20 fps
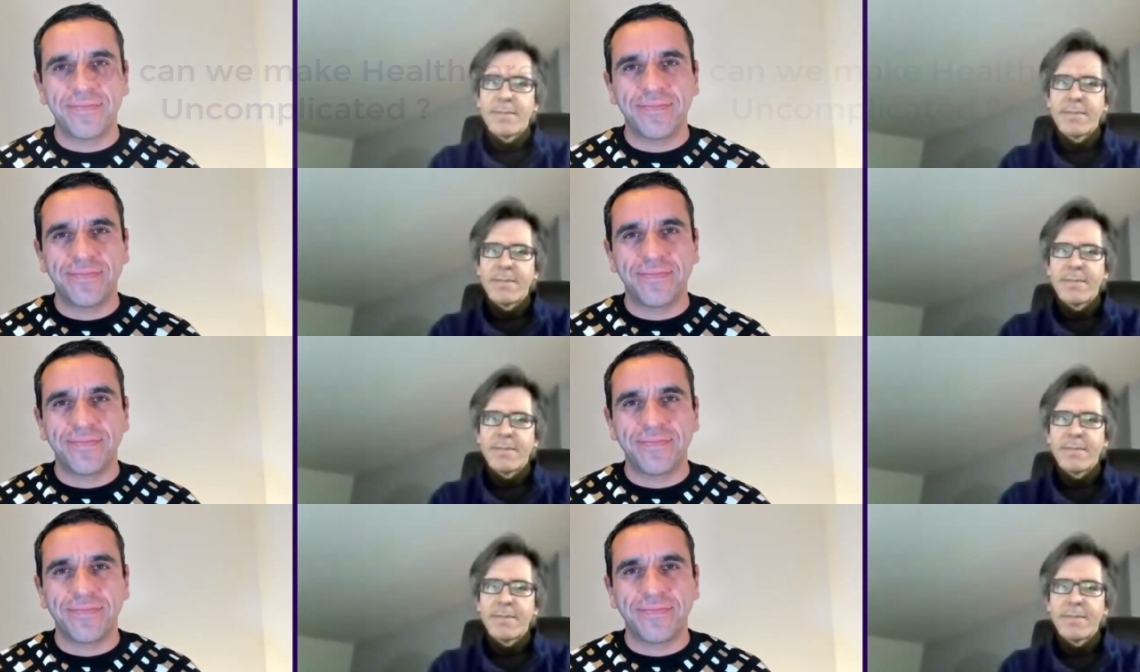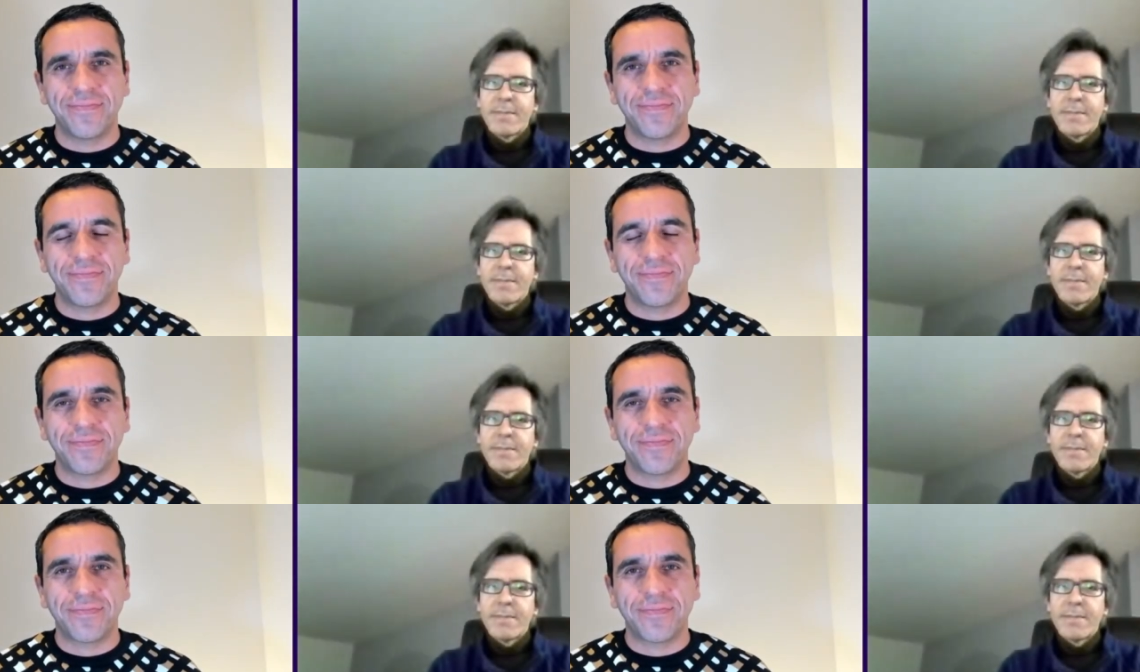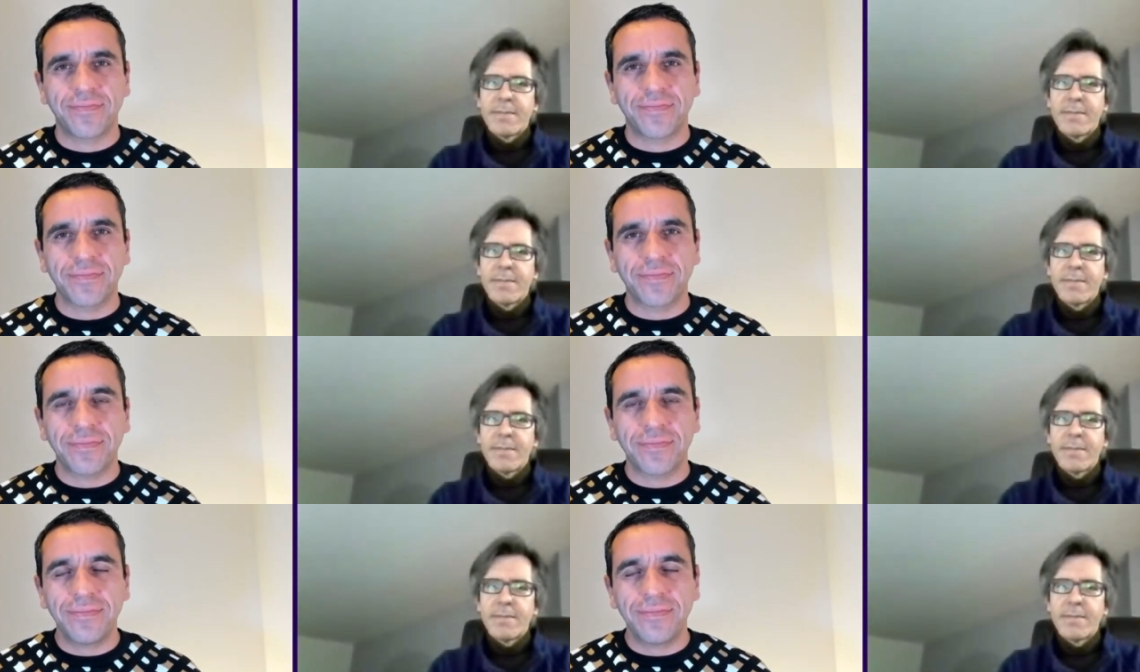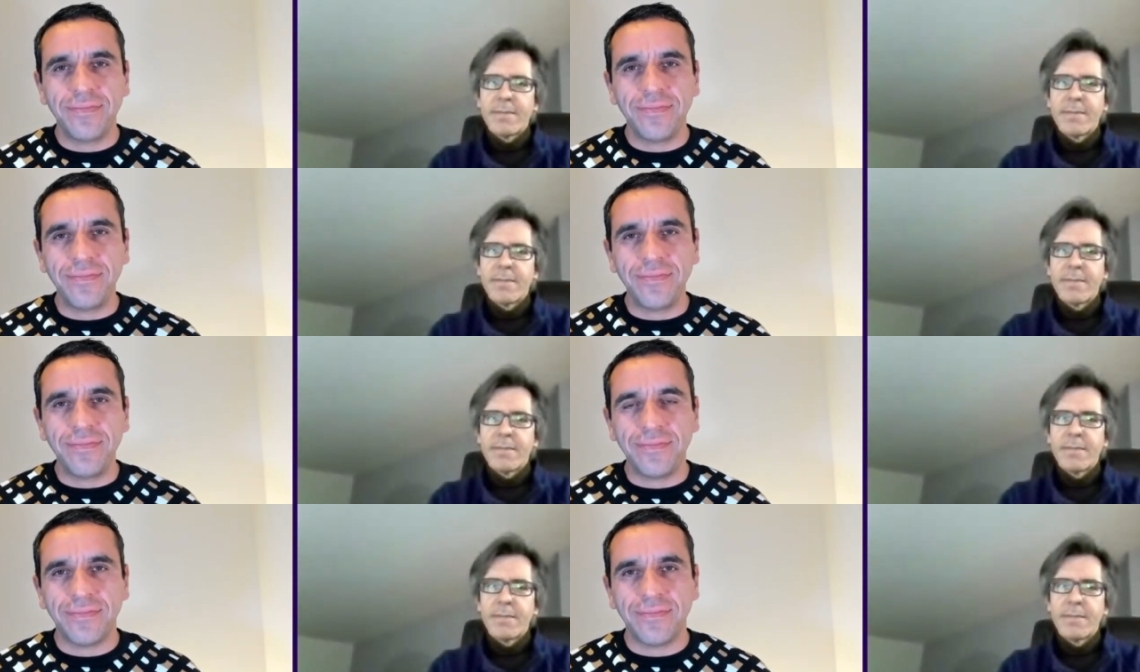
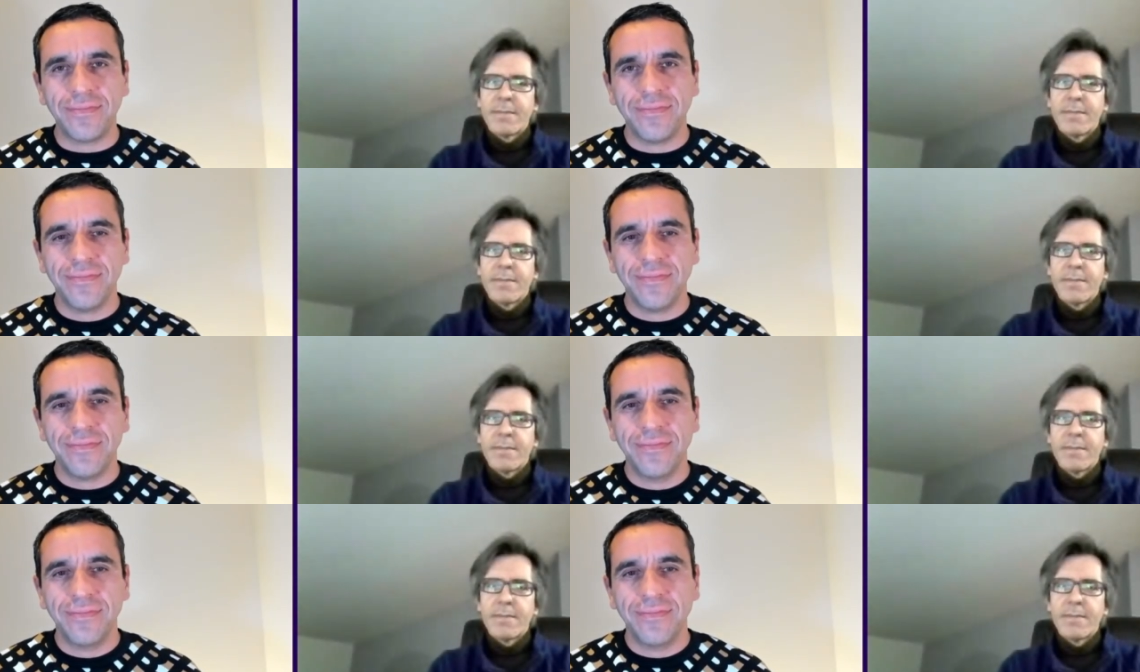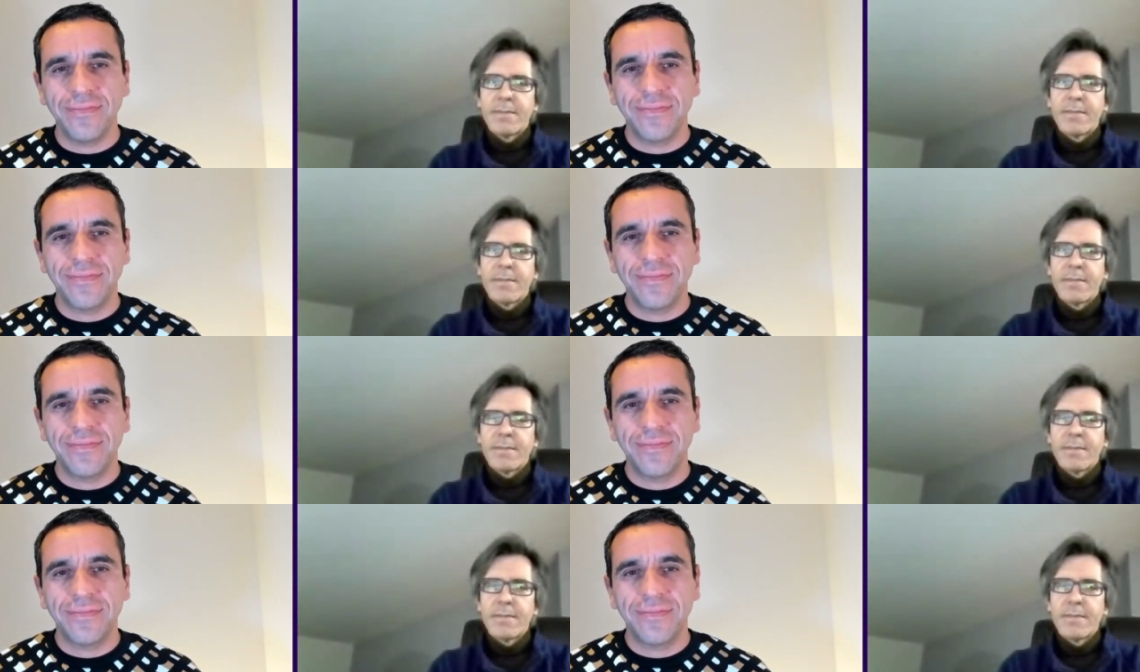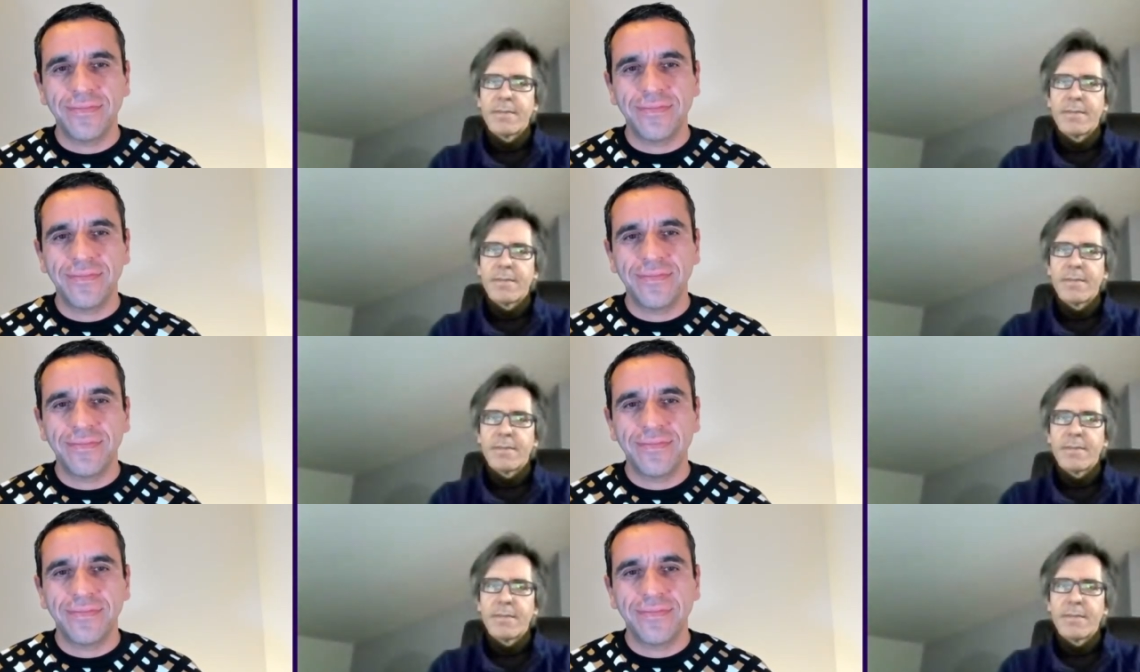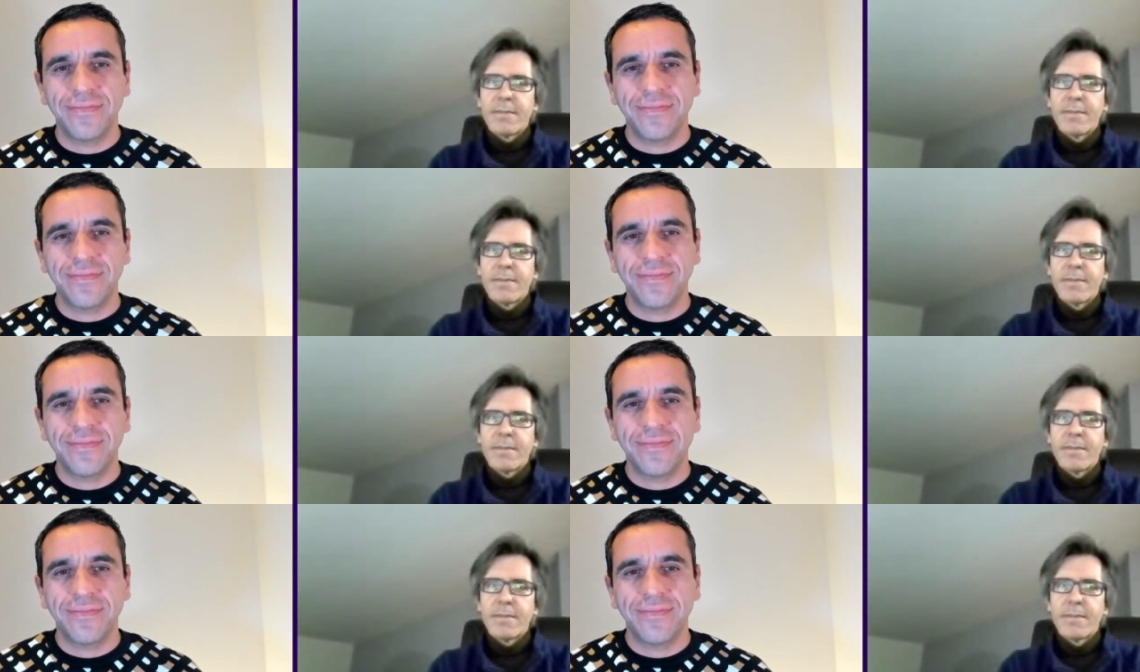
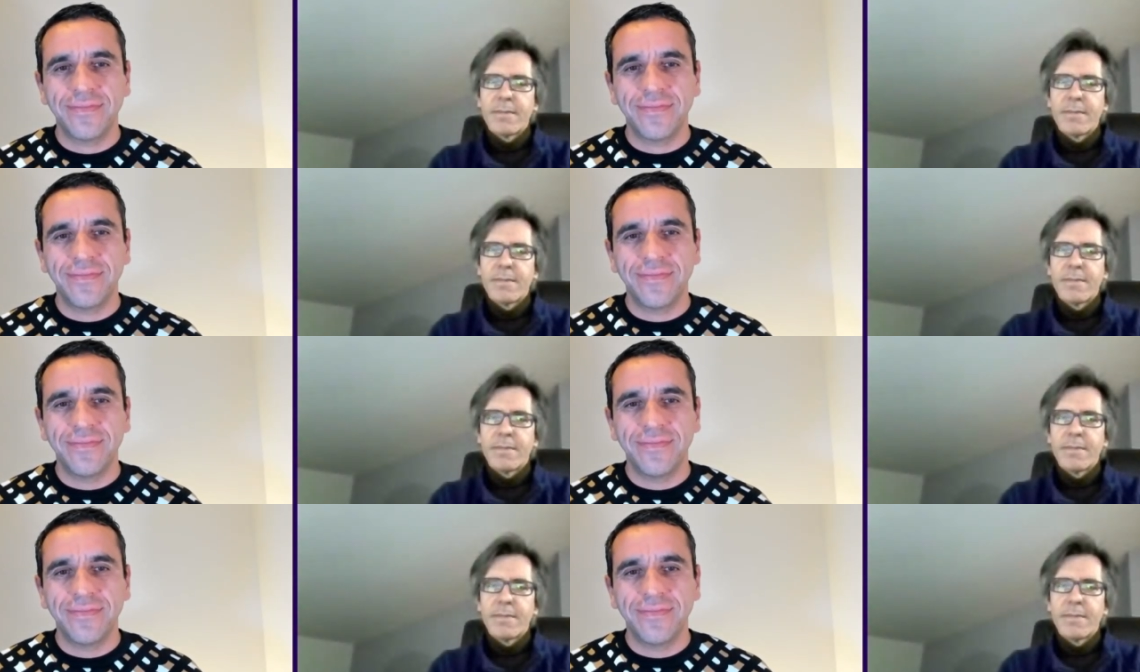No one is speaking in this clip.